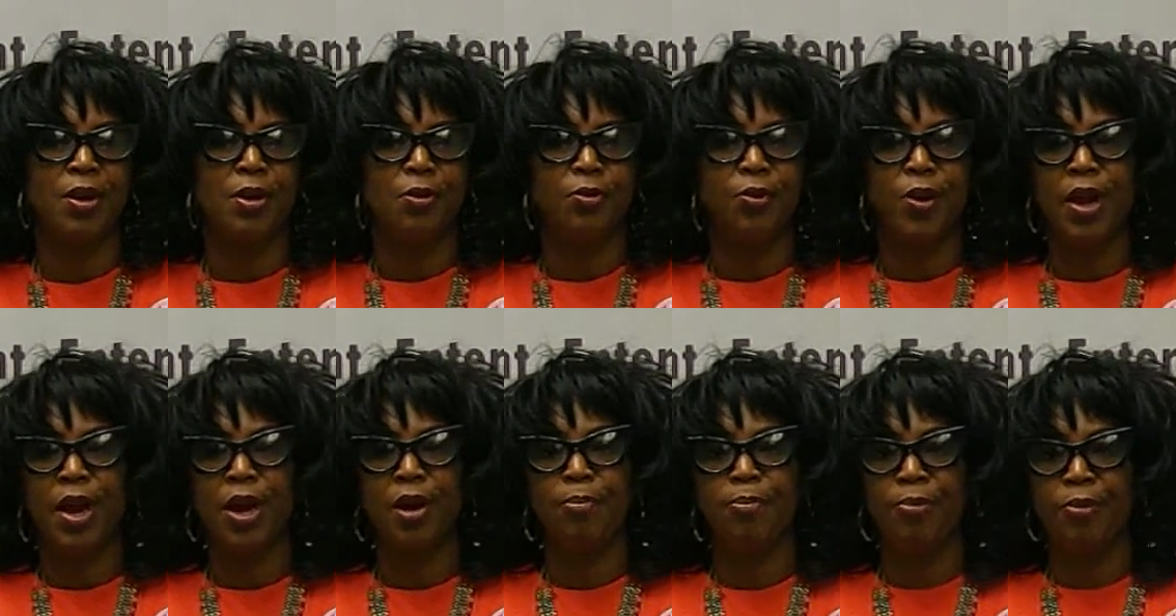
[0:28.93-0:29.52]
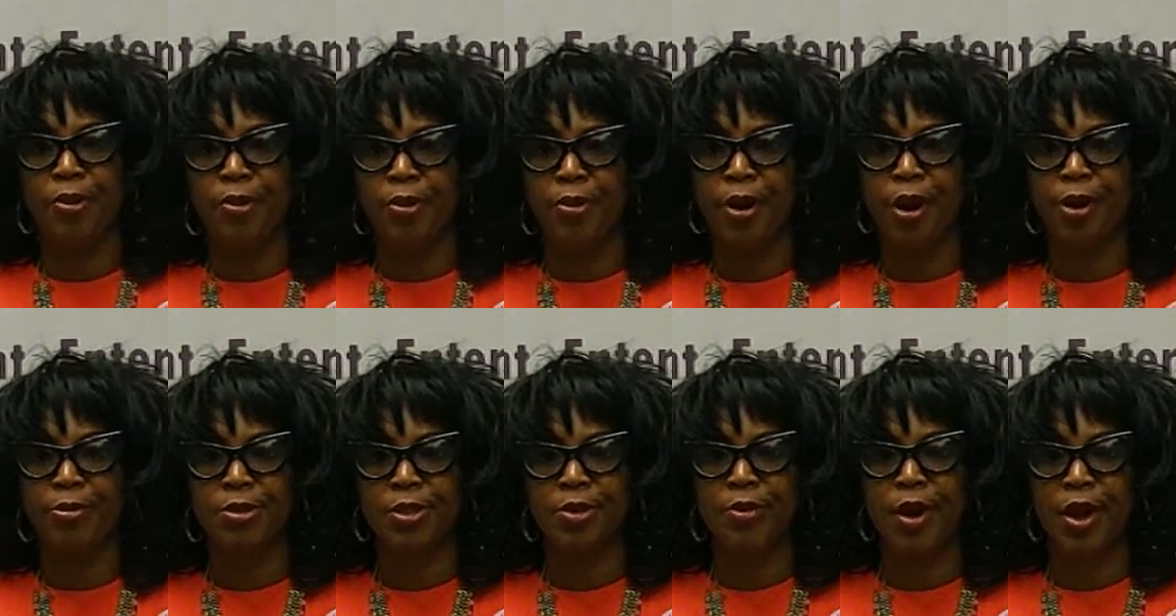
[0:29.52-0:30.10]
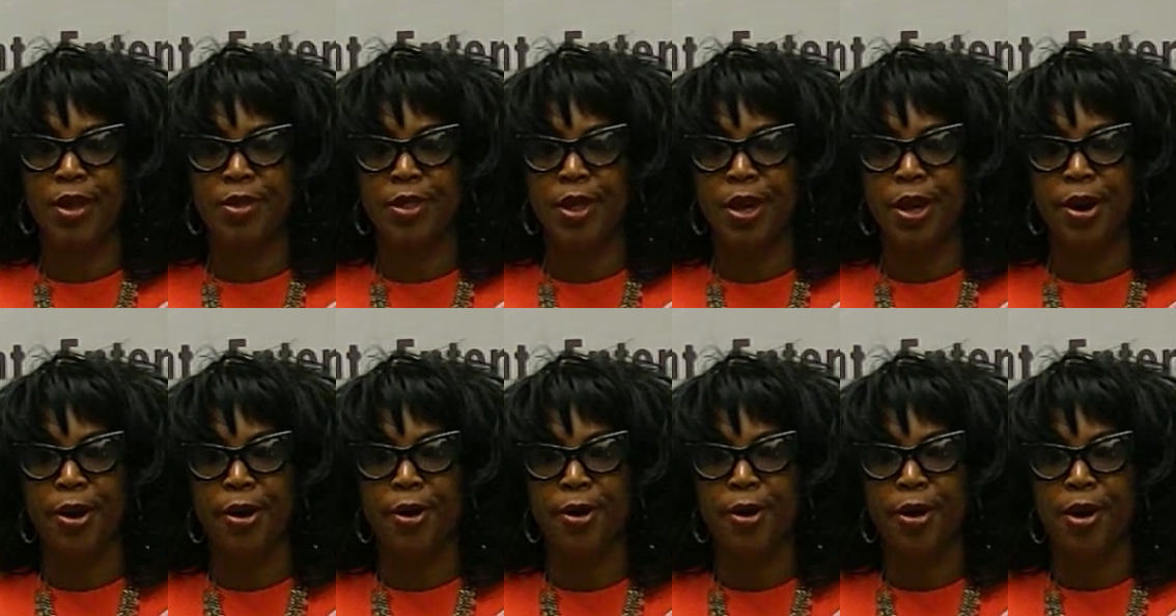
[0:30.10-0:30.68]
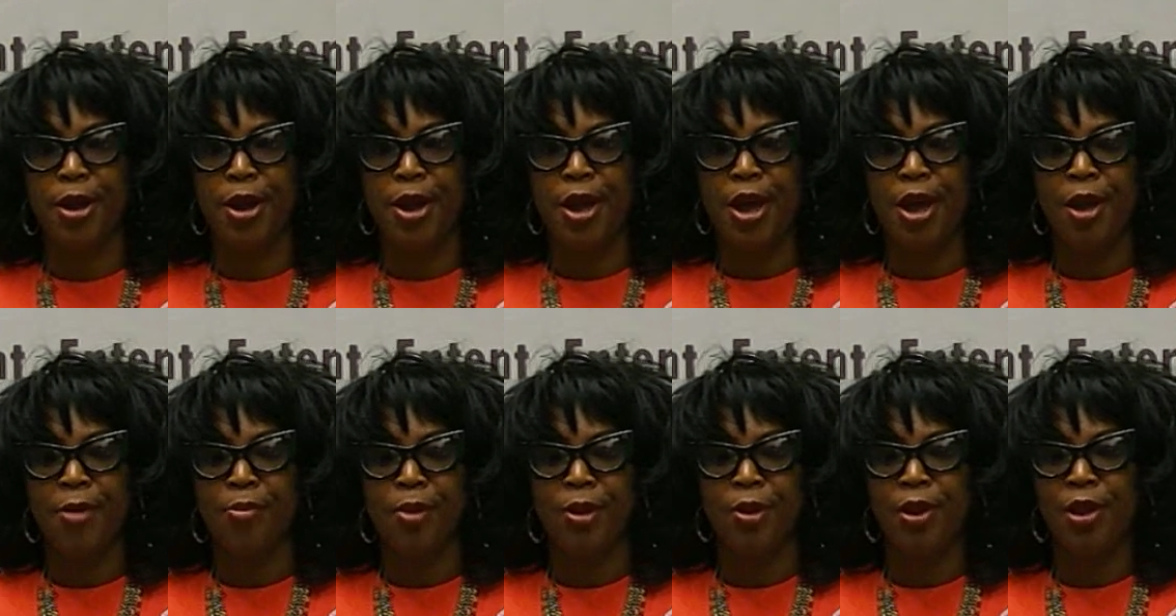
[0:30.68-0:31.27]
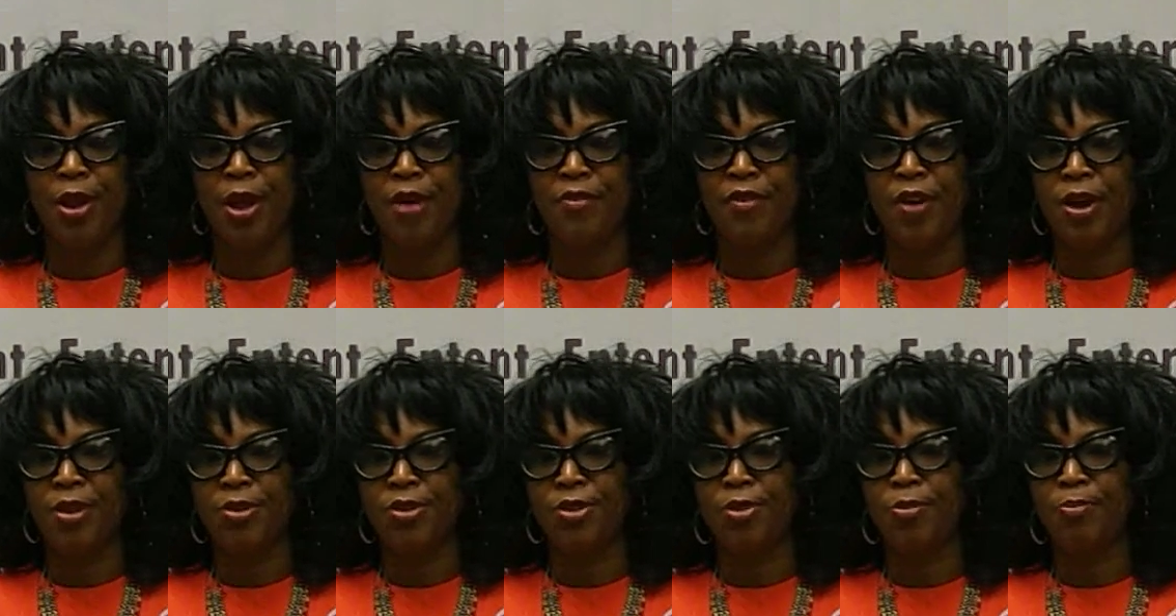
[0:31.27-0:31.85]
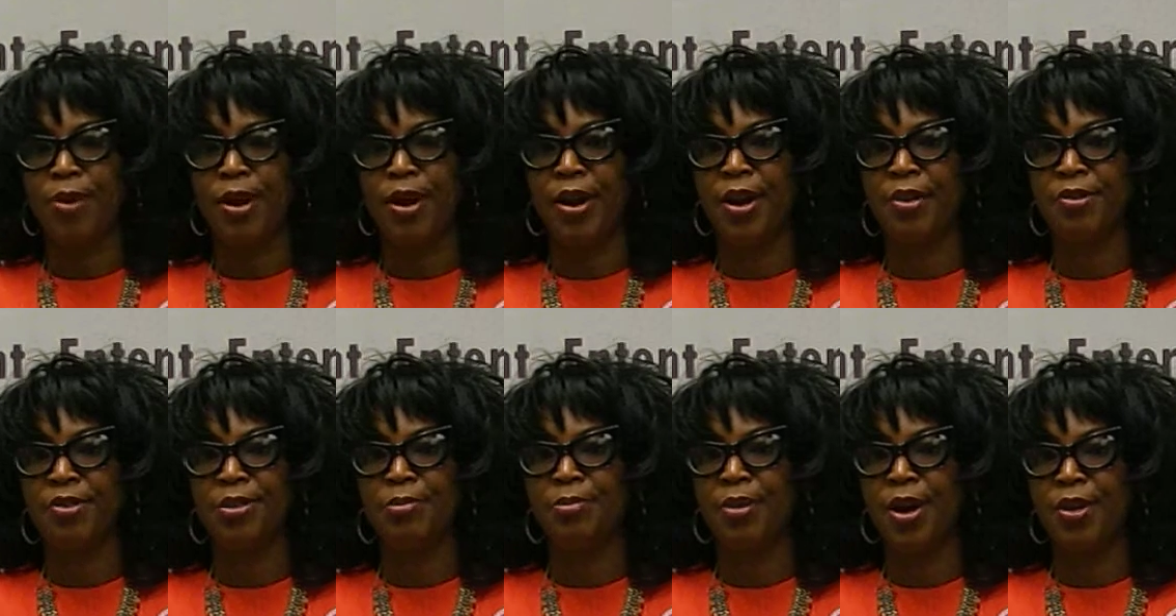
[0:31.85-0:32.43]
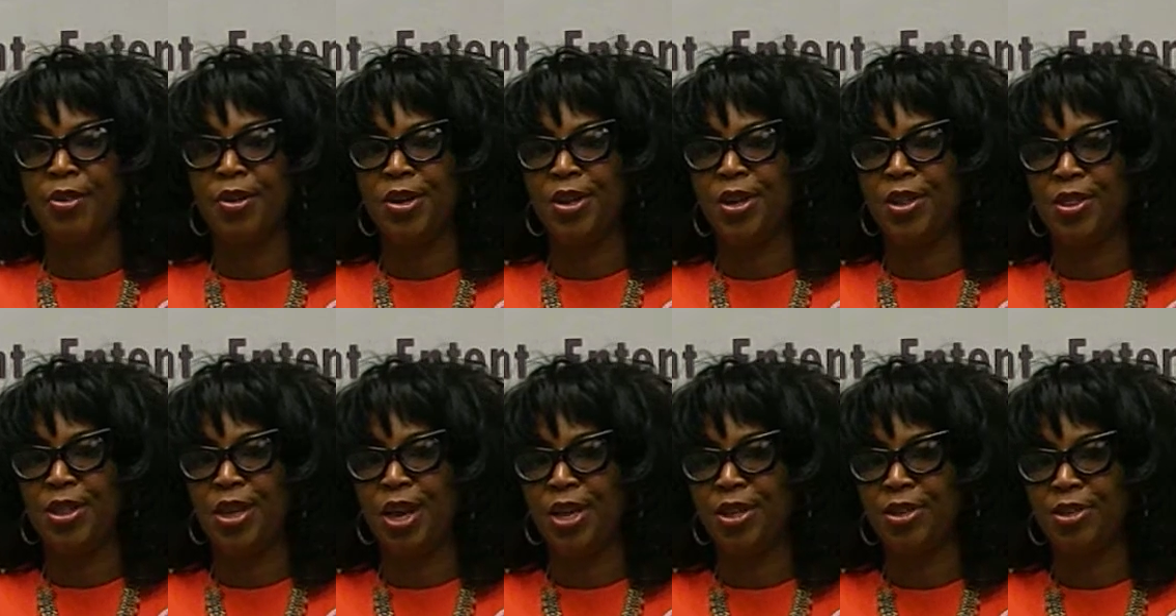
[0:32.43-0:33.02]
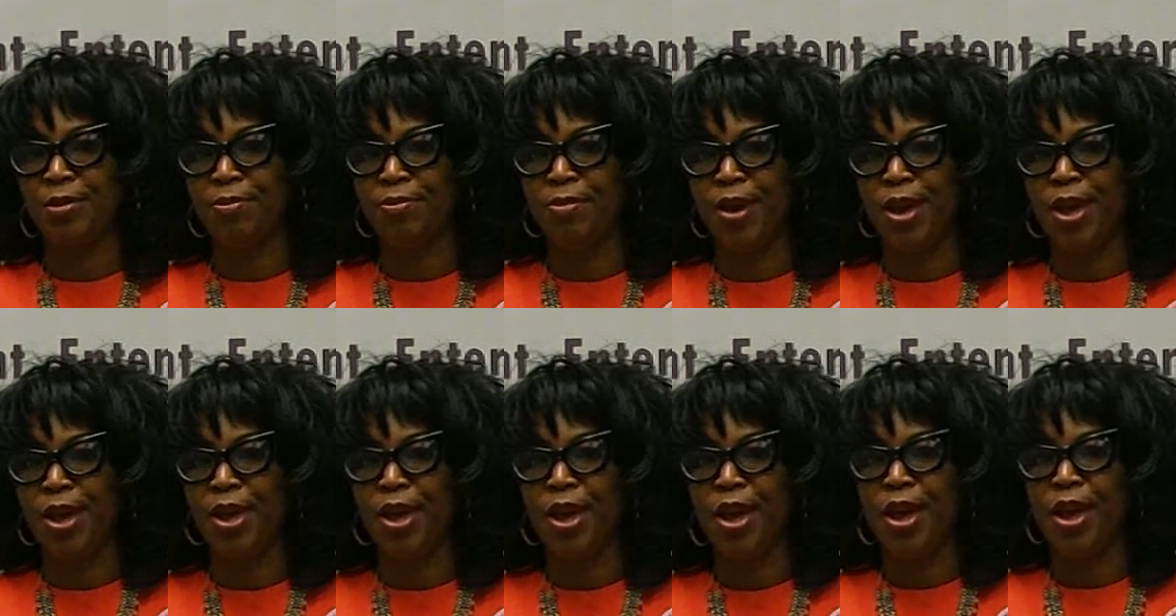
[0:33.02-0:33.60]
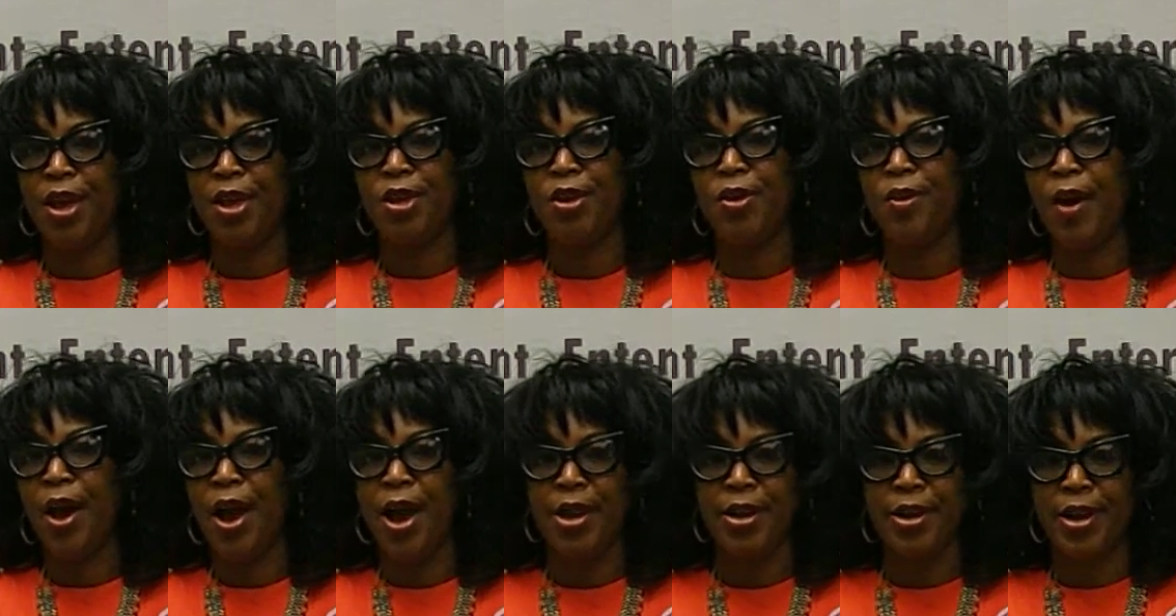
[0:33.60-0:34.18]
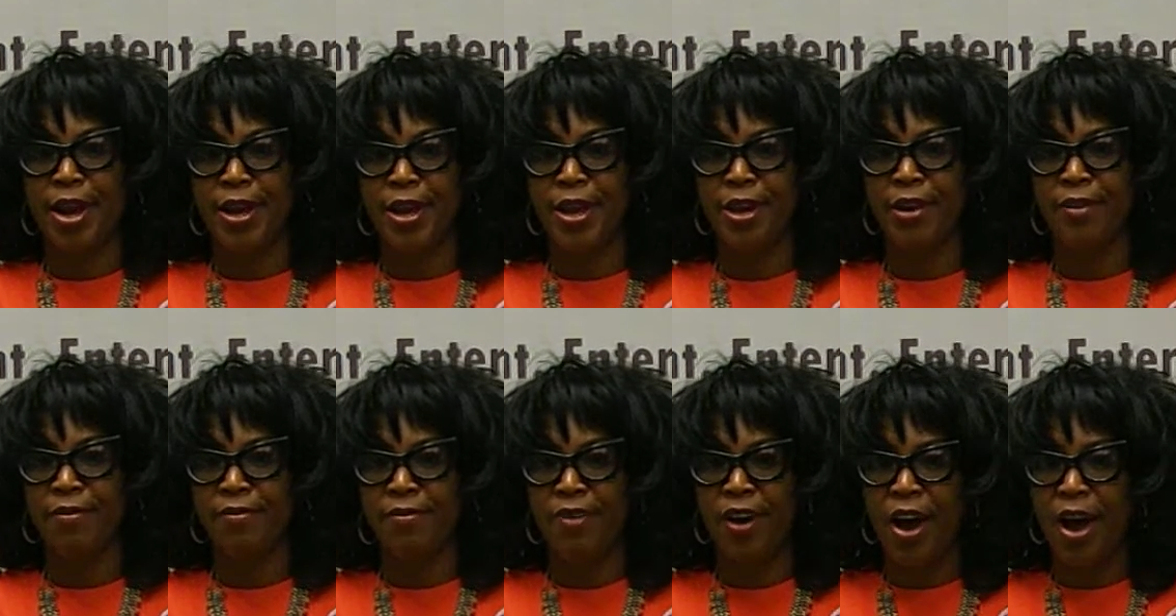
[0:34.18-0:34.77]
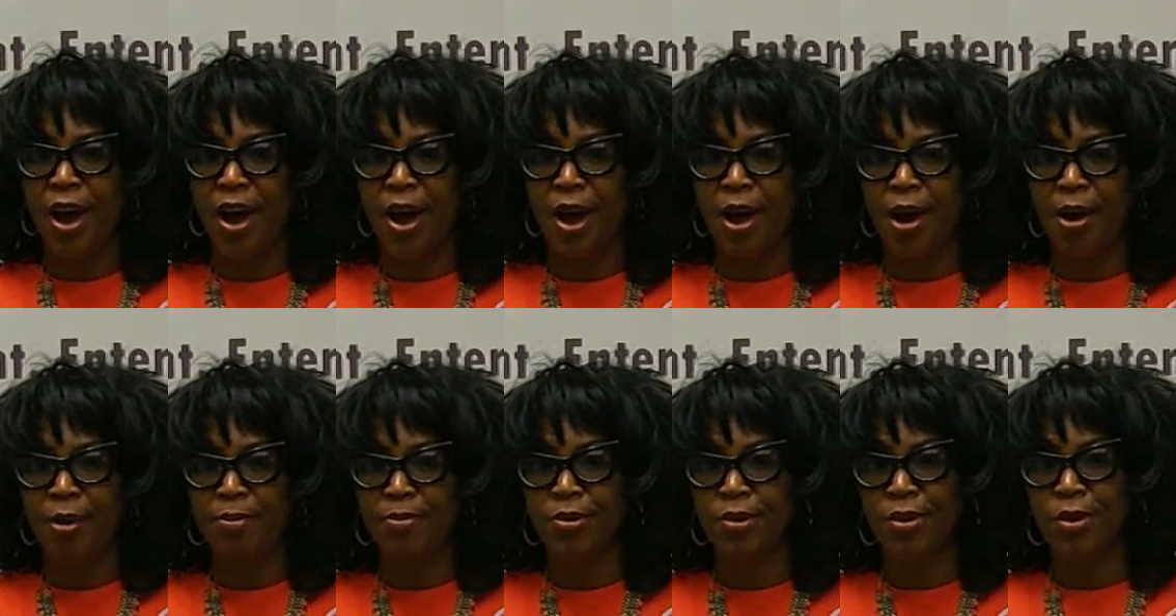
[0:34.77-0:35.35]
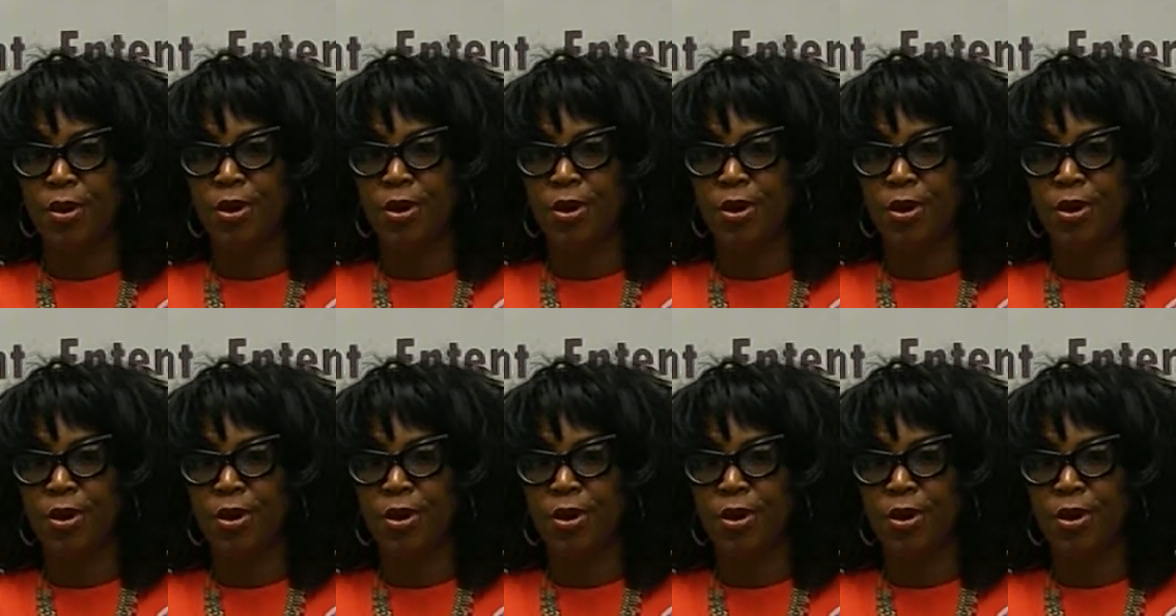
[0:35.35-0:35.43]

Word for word: what kind of programs are out there. And Mother Love also brought out some other good things in me. You know, how did I get involved?